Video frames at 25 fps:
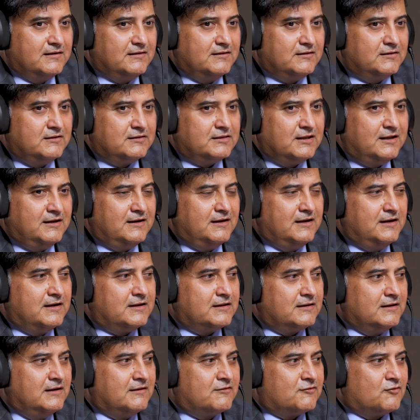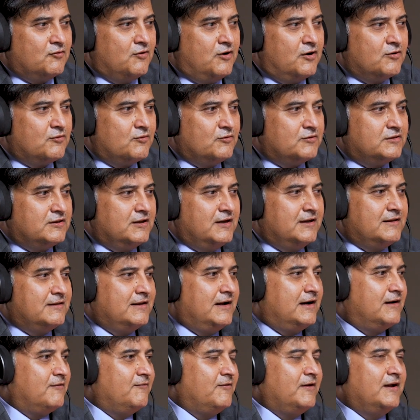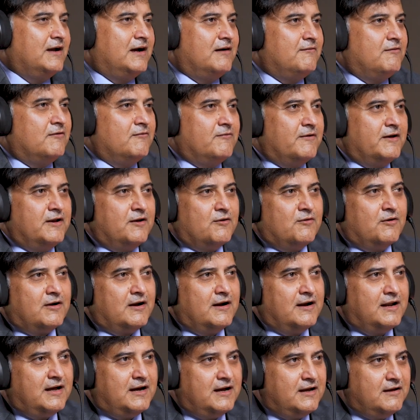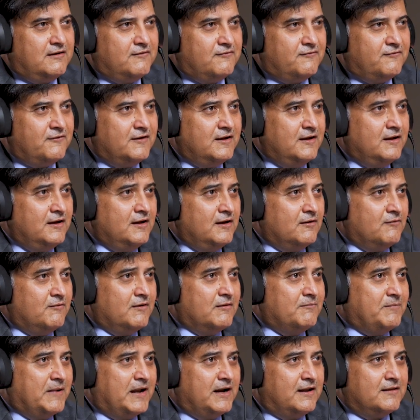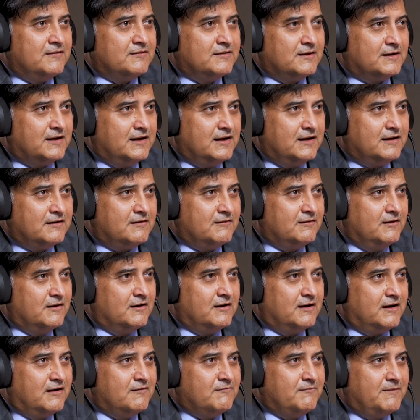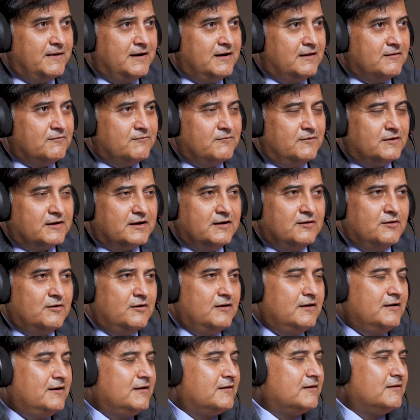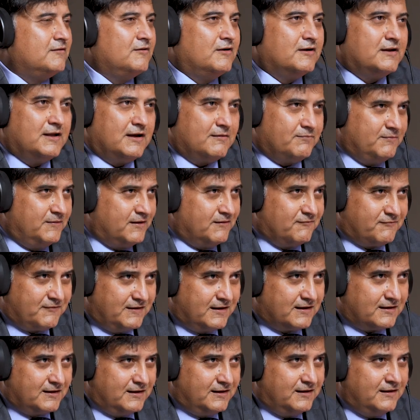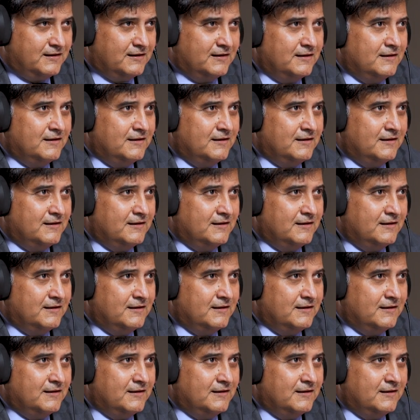you see, it's wrong to say that we have a very good life, we are balancing it, your life balance, work and all. It's not happening, frankly.